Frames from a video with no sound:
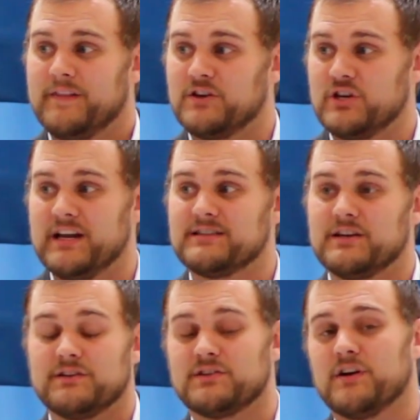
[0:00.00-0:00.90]
that she
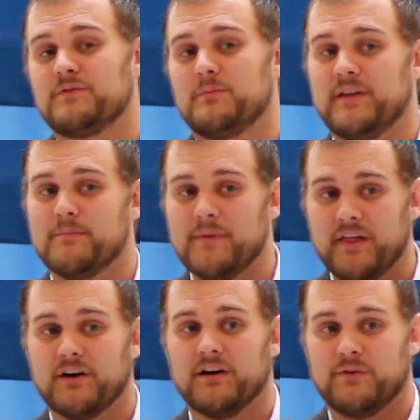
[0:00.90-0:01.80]
doesn't deserve to be the
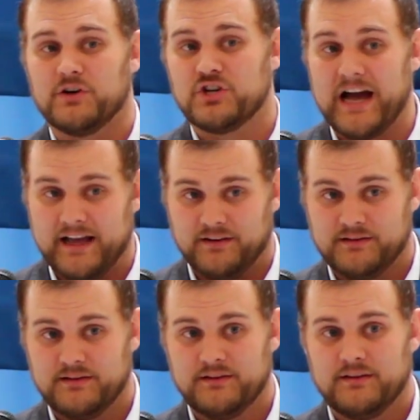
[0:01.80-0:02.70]
mother of her
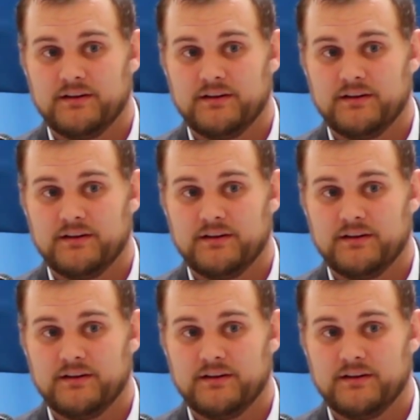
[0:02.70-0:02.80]
child